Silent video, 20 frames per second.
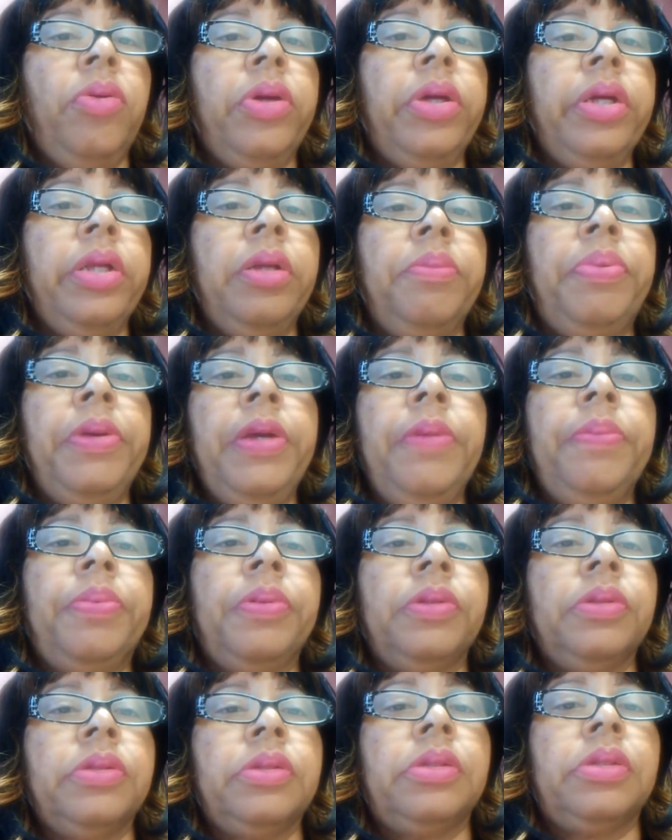getting
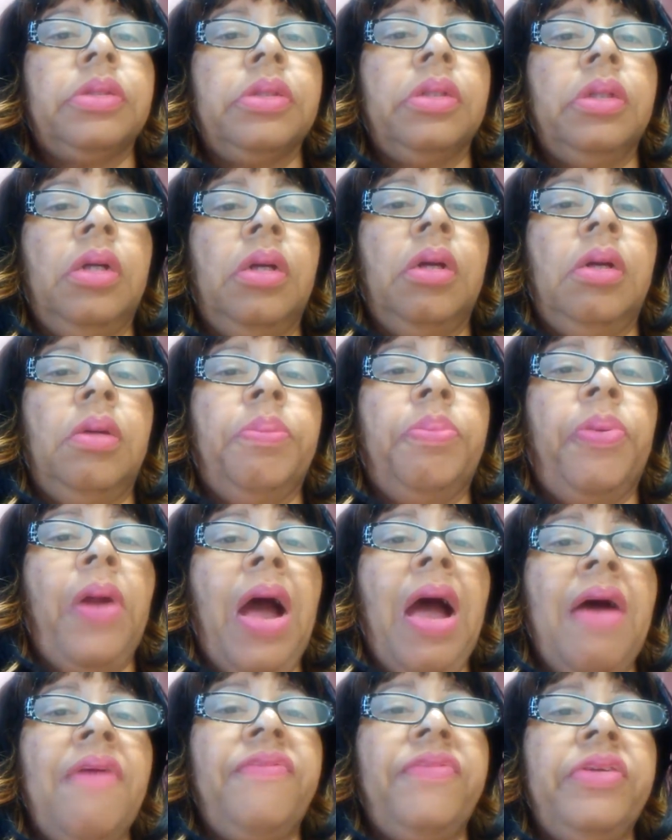people's
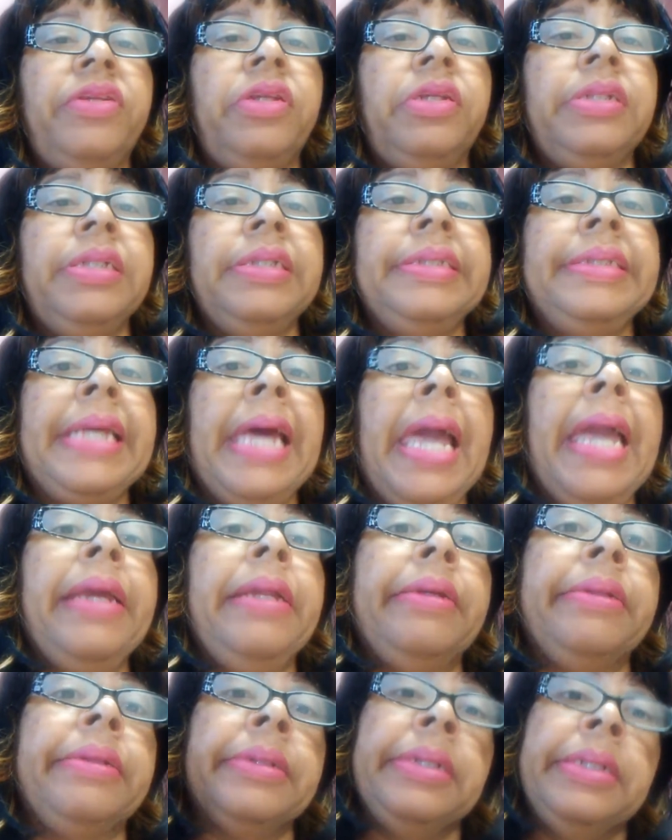private
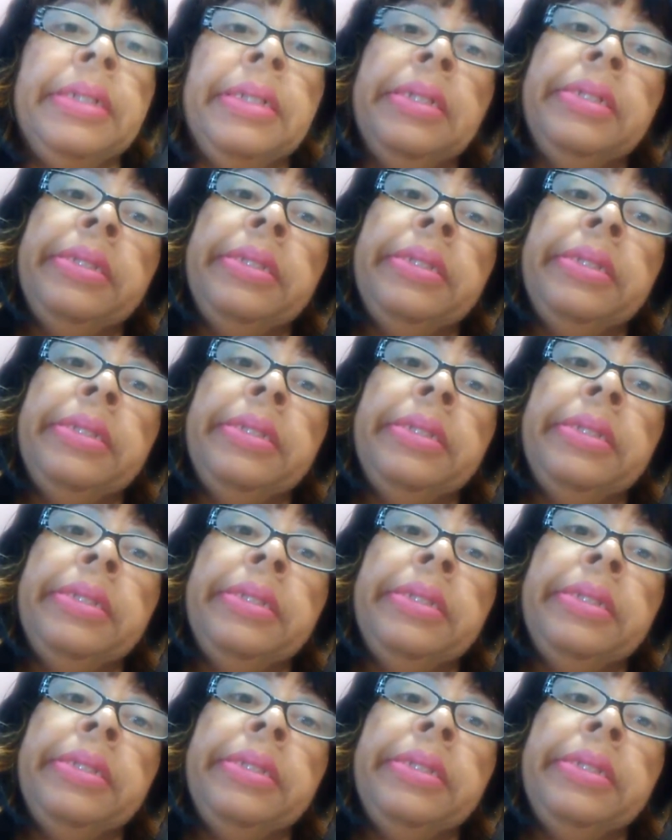data